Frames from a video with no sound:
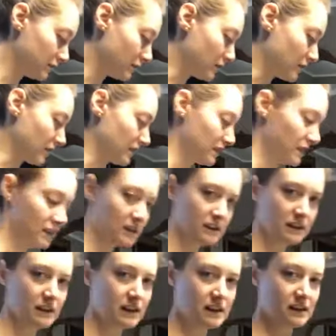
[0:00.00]
For
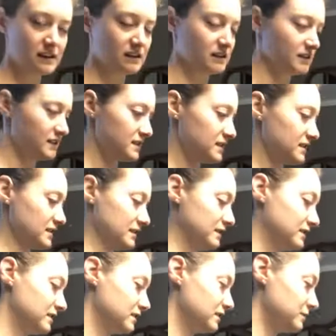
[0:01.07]
these,
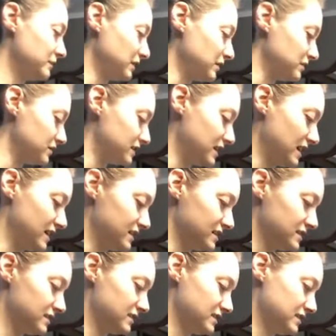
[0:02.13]
pillow
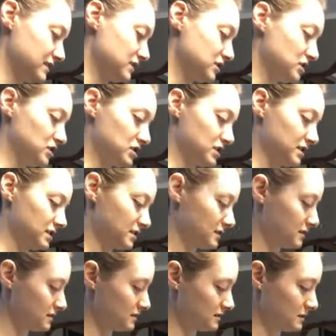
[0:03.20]
size
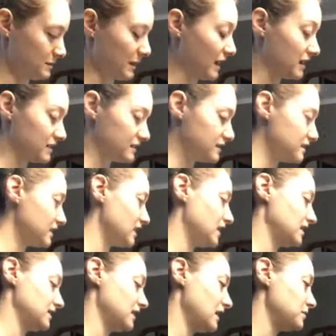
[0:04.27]
just depends
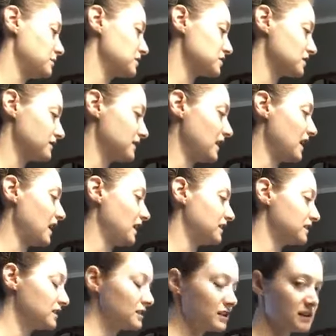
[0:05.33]
on how much of the
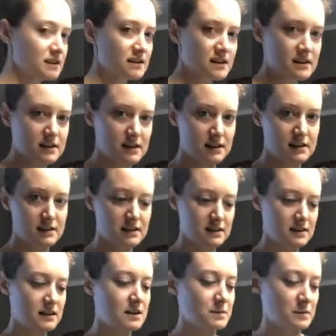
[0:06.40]
hide there is, because
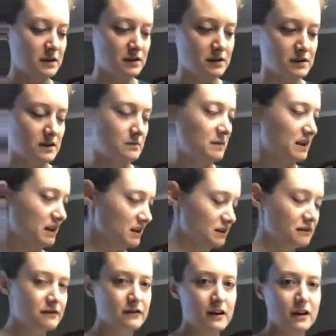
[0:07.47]
these pillows are
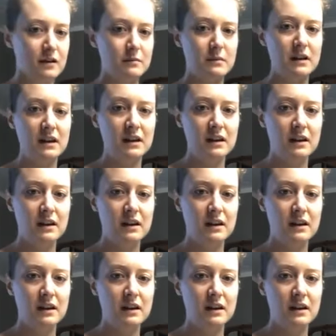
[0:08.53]
made from